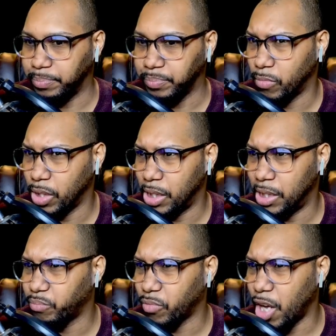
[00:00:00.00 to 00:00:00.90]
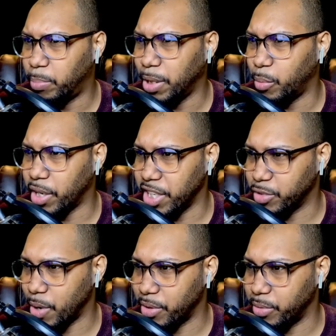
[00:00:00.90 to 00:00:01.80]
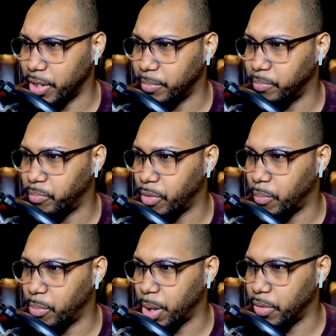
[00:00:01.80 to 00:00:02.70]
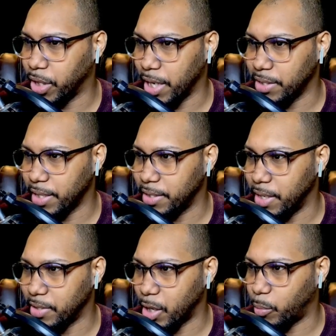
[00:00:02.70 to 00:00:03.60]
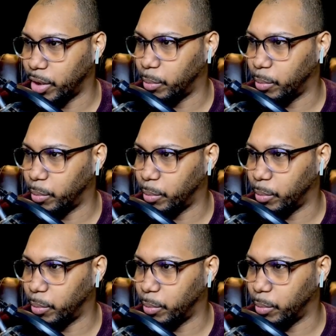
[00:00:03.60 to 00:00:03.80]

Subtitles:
that. I'll play one of these rather than the Guy's Light Snares. I don't really want